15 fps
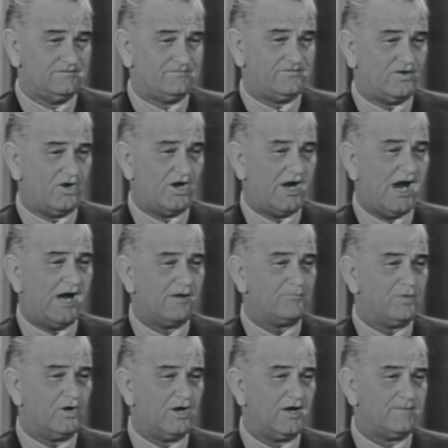For our
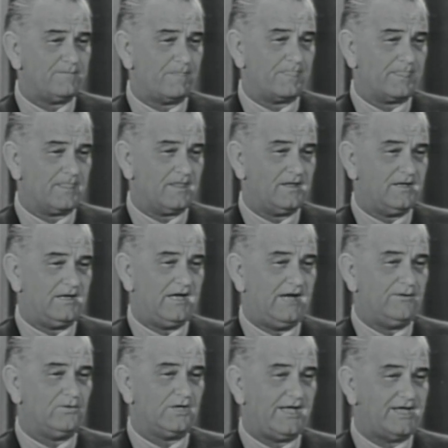part,
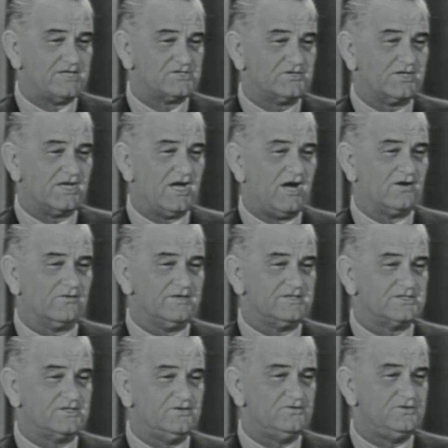I will ask the
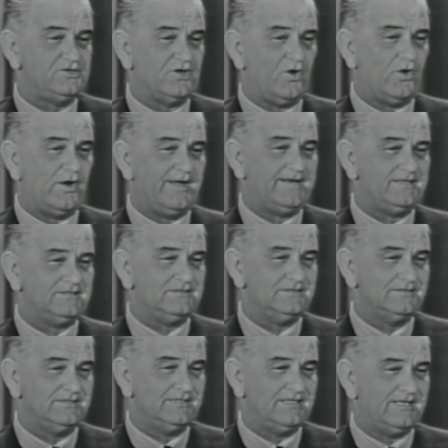Congress to join
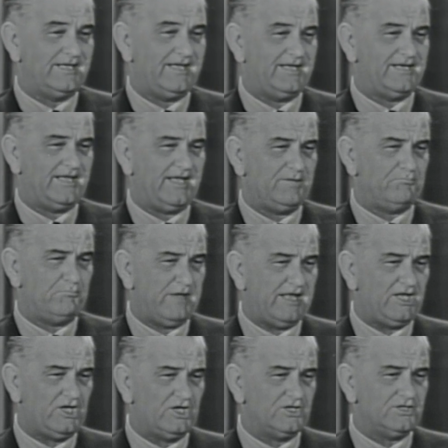in a $1
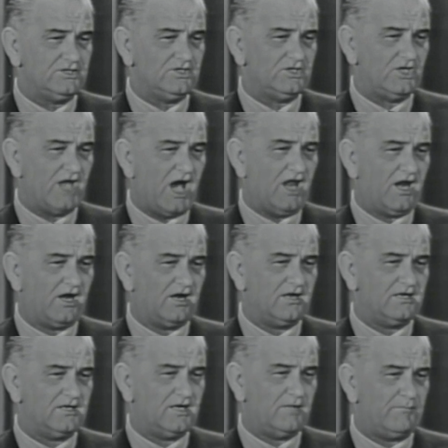billion
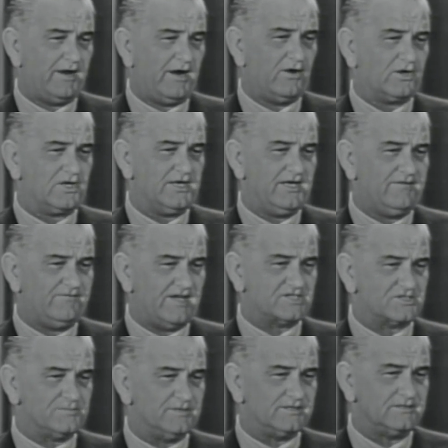American
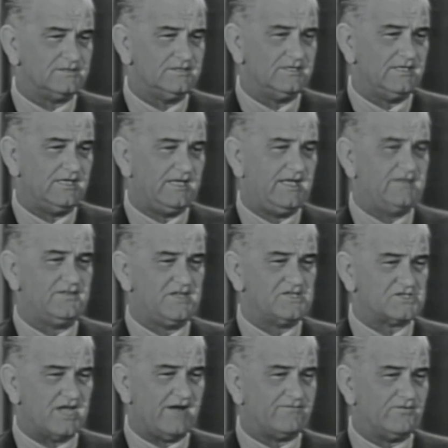investment in
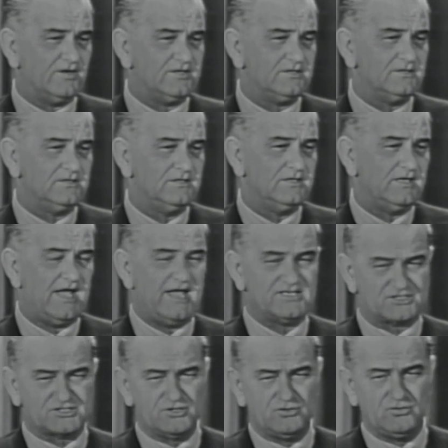this effort
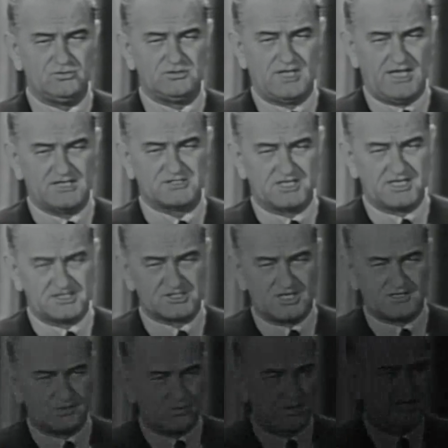as soon as it is
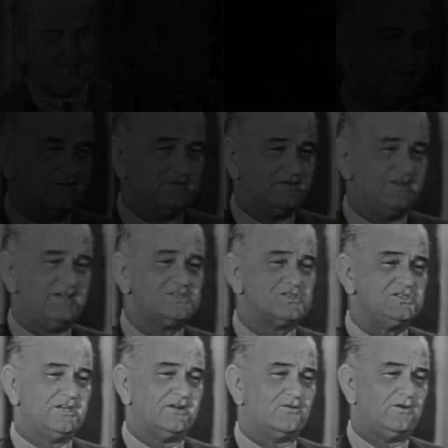underway. This
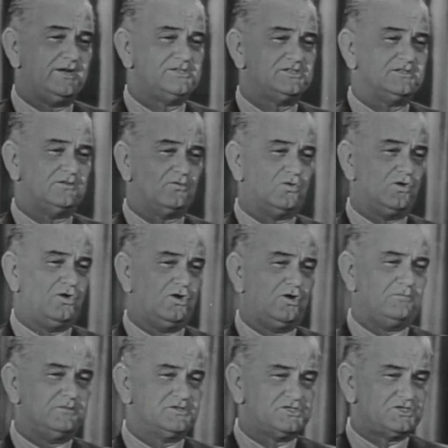generation of the
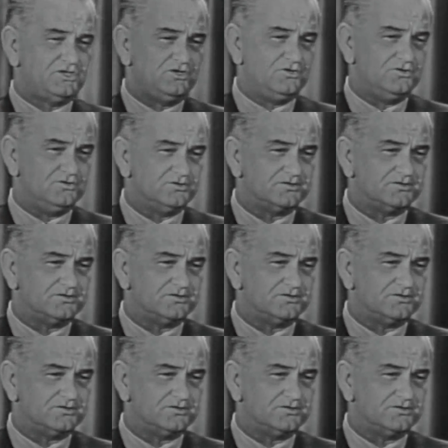world must choose: